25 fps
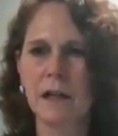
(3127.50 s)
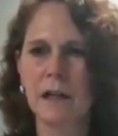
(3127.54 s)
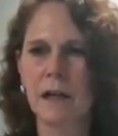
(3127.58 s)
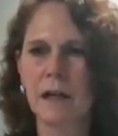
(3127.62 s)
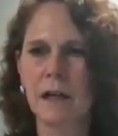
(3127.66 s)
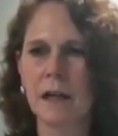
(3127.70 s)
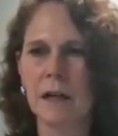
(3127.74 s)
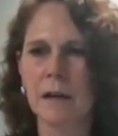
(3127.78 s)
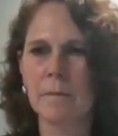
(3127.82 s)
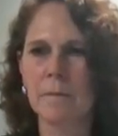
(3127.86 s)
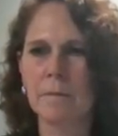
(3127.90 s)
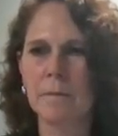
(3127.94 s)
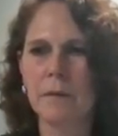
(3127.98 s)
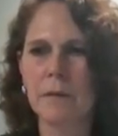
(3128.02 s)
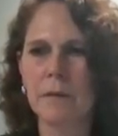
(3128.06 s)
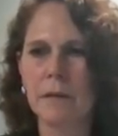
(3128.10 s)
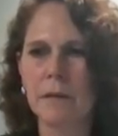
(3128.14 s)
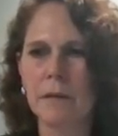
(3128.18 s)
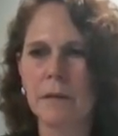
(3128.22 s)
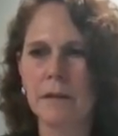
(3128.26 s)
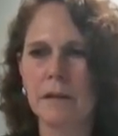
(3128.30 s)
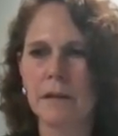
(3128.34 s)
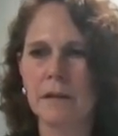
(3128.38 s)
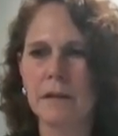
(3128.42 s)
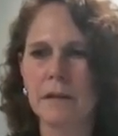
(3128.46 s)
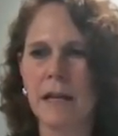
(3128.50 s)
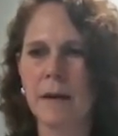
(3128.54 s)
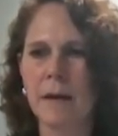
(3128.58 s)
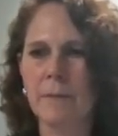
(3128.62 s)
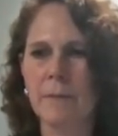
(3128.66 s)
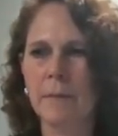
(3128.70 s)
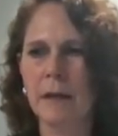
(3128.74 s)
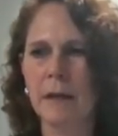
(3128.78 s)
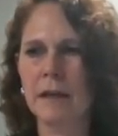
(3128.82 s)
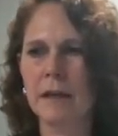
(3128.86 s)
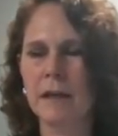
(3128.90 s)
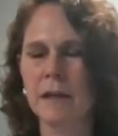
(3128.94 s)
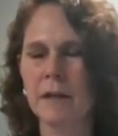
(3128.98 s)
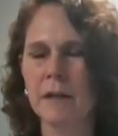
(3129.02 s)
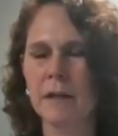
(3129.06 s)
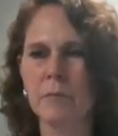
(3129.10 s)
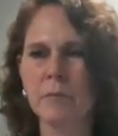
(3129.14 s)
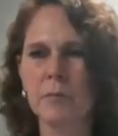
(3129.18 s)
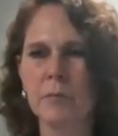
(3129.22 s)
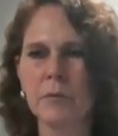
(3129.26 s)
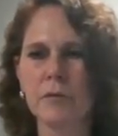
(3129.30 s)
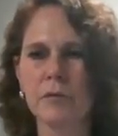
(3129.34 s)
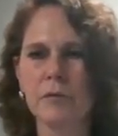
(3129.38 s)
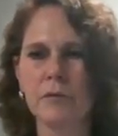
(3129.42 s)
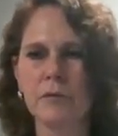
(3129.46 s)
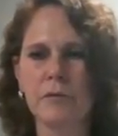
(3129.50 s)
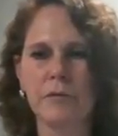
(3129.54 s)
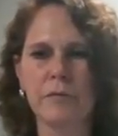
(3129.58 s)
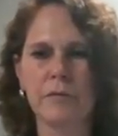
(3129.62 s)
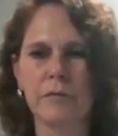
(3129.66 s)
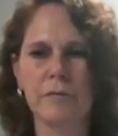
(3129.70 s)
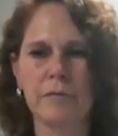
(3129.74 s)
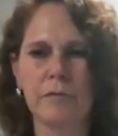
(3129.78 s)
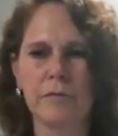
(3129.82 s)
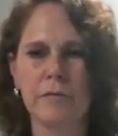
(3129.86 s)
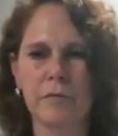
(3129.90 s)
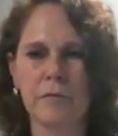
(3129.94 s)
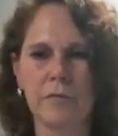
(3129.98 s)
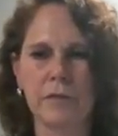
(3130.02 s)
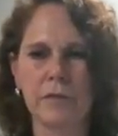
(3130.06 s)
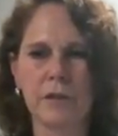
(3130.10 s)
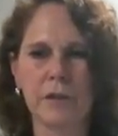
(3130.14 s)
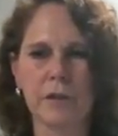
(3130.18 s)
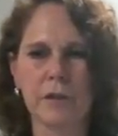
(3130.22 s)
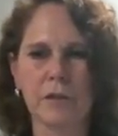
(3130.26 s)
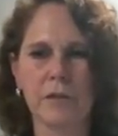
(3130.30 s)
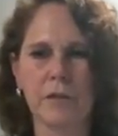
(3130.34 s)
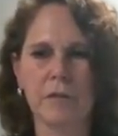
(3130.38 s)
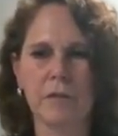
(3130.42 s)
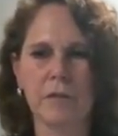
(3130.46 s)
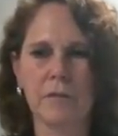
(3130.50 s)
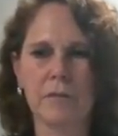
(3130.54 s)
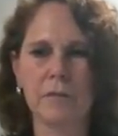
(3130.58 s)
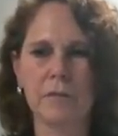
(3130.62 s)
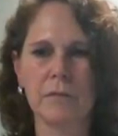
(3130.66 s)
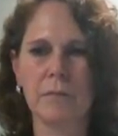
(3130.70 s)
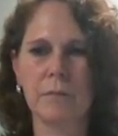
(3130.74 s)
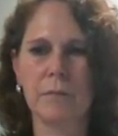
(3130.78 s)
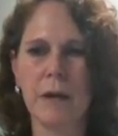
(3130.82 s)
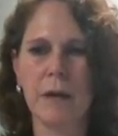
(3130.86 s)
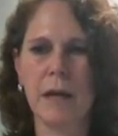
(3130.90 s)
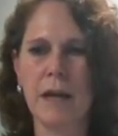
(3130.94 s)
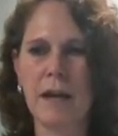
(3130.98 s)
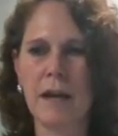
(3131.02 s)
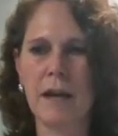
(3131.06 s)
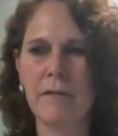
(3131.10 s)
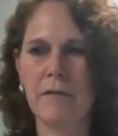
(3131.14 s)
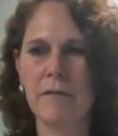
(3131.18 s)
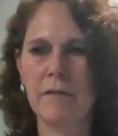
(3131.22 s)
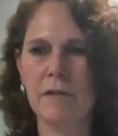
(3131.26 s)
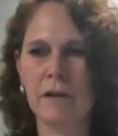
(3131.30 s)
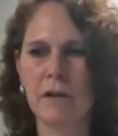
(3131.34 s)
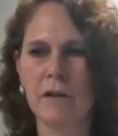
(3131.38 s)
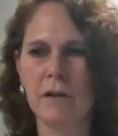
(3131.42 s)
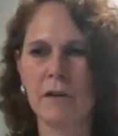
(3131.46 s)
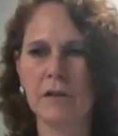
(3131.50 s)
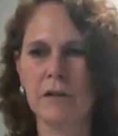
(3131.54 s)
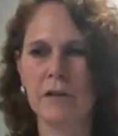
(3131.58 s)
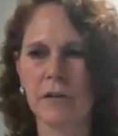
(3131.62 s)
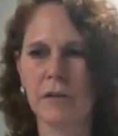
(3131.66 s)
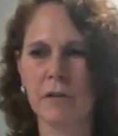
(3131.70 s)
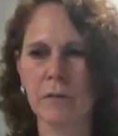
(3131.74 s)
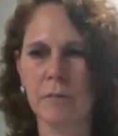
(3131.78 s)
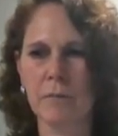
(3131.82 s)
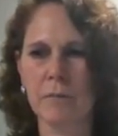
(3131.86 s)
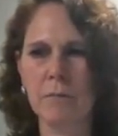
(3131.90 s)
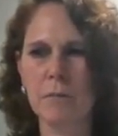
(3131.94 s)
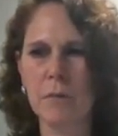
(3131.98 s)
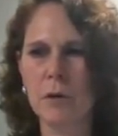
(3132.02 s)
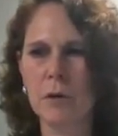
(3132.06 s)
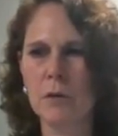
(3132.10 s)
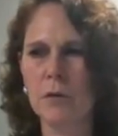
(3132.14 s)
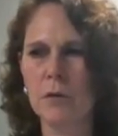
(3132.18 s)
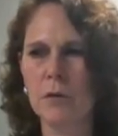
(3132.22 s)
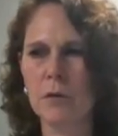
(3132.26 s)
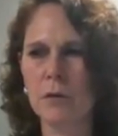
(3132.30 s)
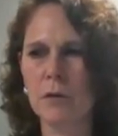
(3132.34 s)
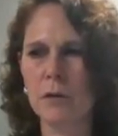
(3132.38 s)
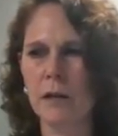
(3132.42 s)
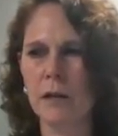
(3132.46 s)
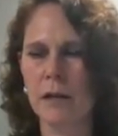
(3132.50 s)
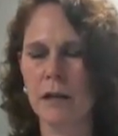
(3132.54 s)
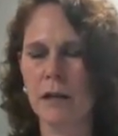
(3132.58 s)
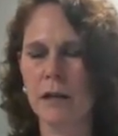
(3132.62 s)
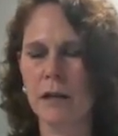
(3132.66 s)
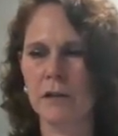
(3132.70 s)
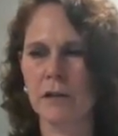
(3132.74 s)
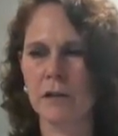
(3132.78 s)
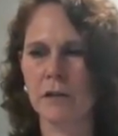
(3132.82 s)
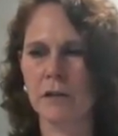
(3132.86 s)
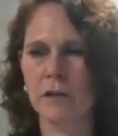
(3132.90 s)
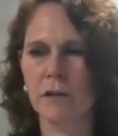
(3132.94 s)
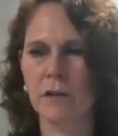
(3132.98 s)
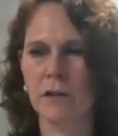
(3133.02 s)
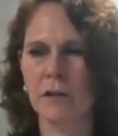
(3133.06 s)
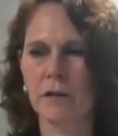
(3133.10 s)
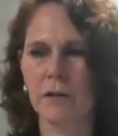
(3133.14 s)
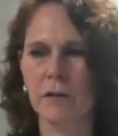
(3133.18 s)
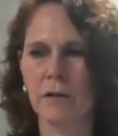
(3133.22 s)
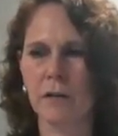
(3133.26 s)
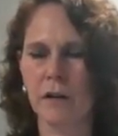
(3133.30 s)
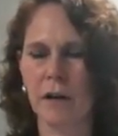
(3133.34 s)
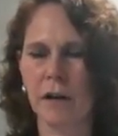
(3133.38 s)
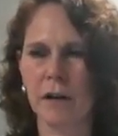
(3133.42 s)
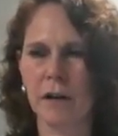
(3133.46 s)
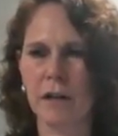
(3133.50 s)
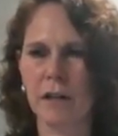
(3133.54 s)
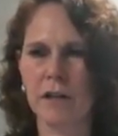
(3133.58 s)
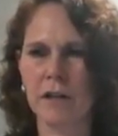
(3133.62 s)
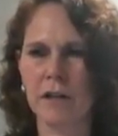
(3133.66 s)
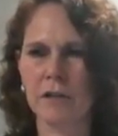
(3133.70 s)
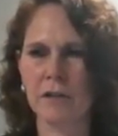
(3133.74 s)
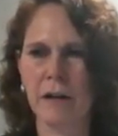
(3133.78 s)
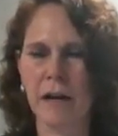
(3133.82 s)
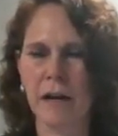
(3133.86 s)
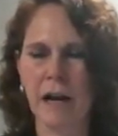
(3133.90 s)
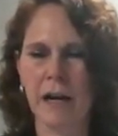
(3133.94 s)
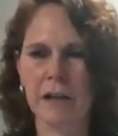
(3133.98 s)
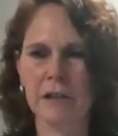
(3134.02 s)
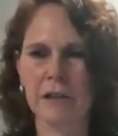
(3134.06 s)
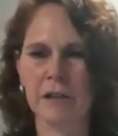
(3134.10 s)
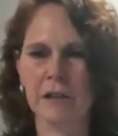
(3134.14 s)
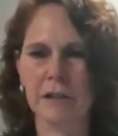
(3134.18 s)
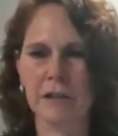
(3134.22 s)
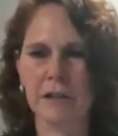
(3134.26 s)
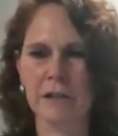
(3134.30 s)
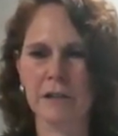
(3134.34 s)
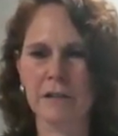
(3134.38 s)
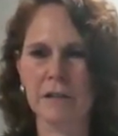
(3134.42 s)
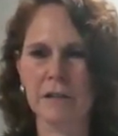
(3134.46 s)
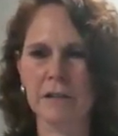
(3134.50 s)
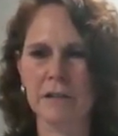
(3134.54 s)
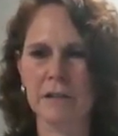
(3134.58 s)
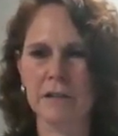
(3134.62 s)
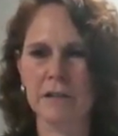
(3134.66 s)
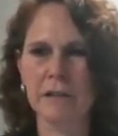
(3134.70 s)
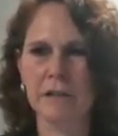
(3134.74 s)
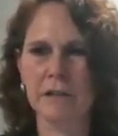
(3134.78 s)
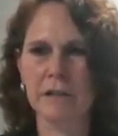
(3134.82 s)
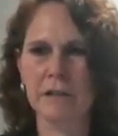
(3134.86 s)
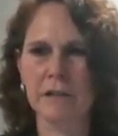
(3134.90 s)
Napping can improve your behavior, your mood, and your interactions.